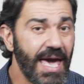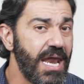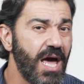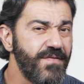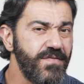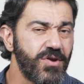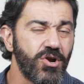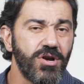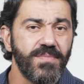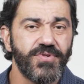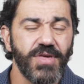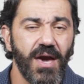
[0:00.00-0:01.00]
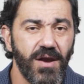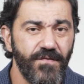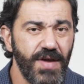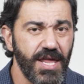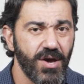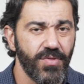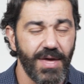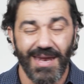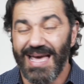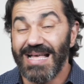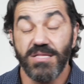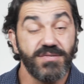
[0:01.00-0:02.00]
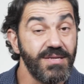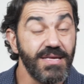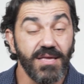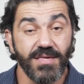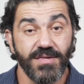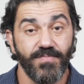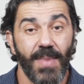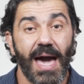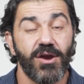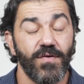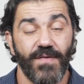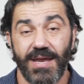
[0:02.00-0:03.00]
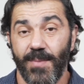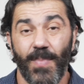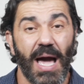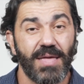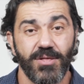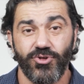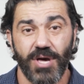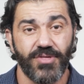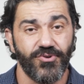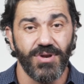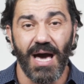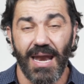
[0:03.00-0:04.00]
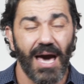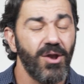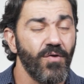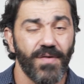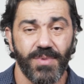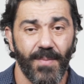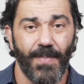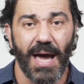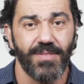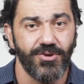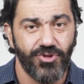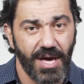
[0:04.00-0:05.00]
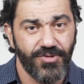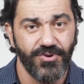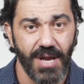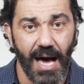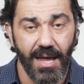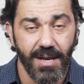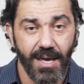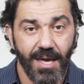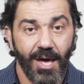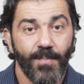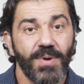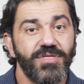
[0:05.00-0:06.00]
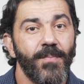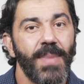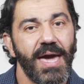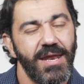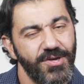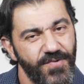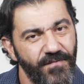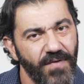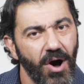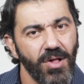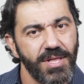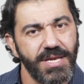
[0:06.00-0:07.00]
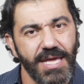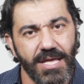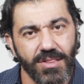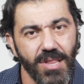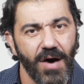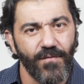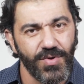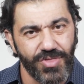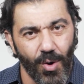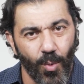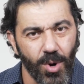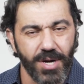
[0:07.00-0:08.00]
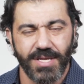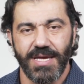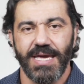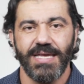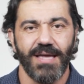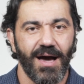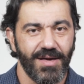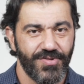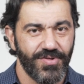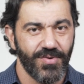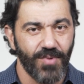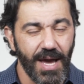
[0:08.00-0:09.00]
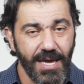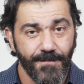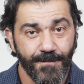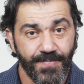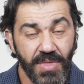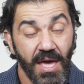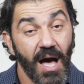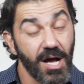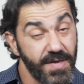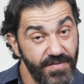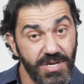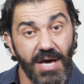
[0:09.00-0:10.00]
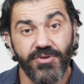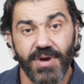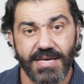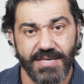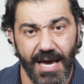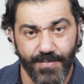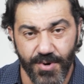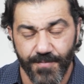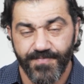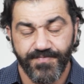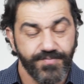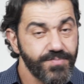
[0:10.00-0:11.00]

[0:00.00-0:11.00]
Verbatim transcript: And I've even heard him say on a video that, listen, it doesn't matter if I'm buying the Jets or not. I don't know if I'm going to buy the Jets or not, but the man has fallen in love with the work that he does, right? I'll give you another example.